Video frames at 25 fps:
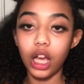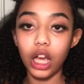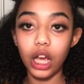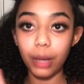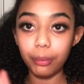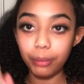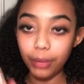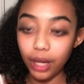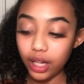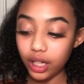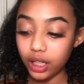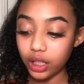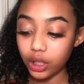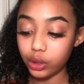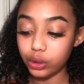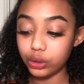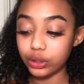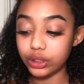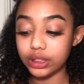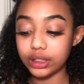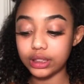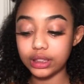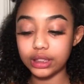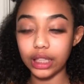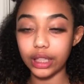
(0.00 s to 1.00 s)
I'm not gonna
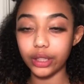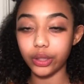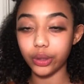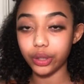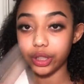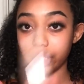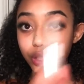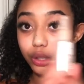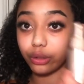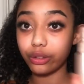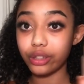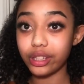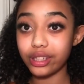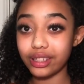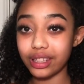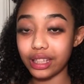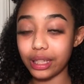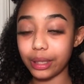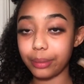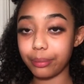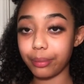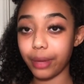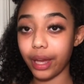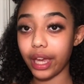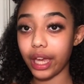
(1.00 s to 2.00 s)
include this because I don't include this
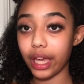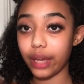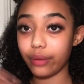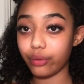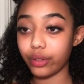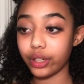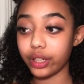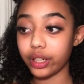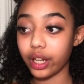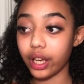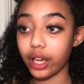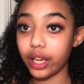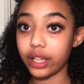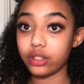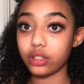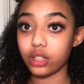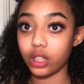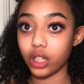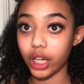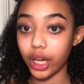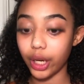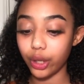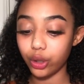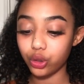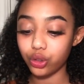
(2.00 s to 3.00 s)
in my everyday
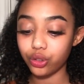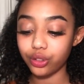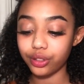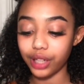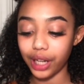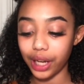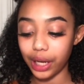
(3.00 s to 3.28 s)
skincare routine.